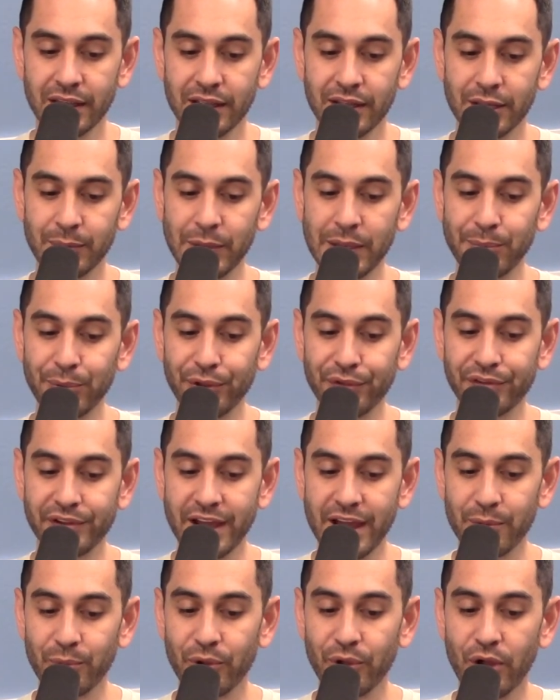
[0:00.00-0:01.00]
The people of
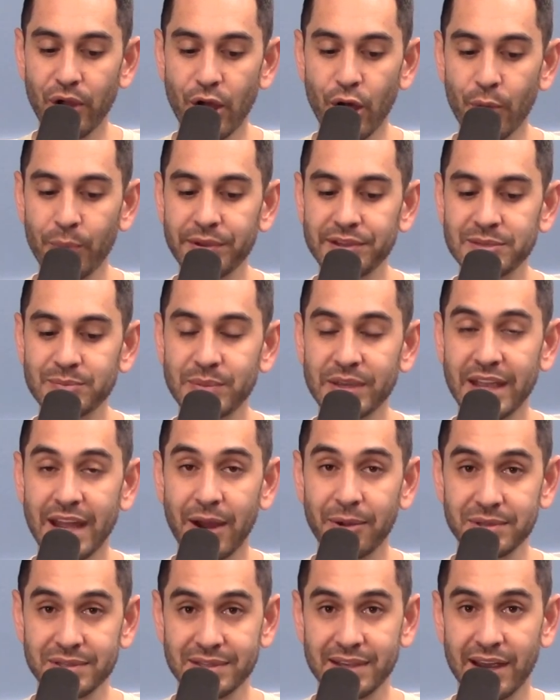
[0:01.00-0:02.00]
God will always be
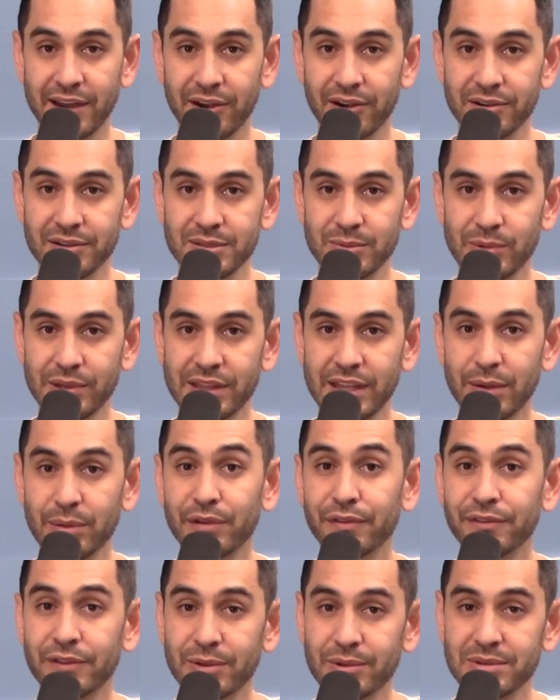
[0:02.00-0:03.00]
outsiders when they
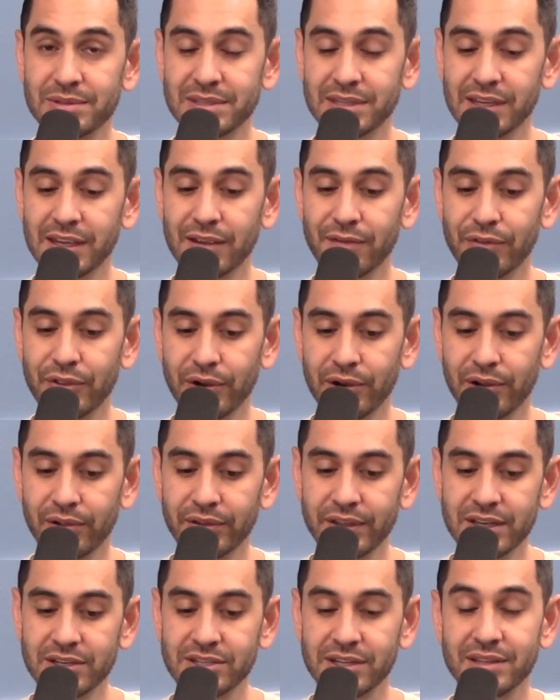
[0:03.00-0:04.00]
refuse to give their
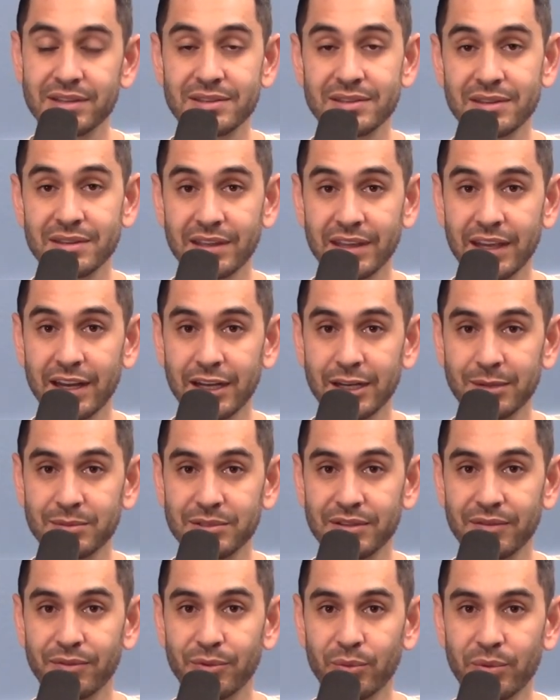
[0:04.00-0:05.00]
allegiance to the kingdoms
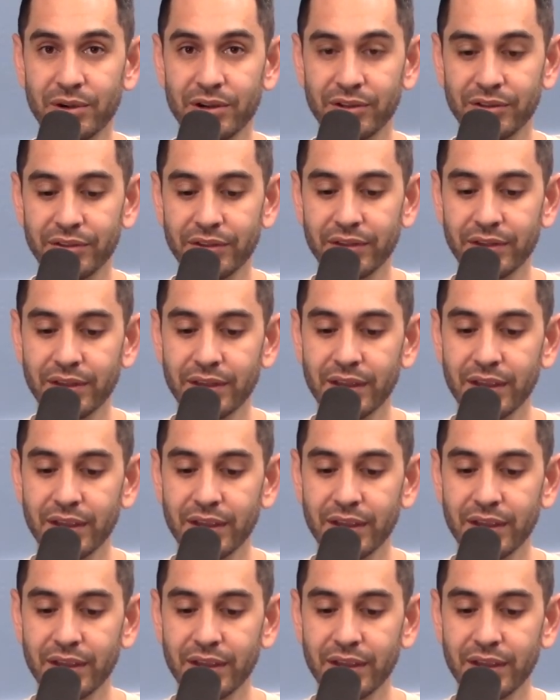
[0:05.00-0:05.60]
of the world,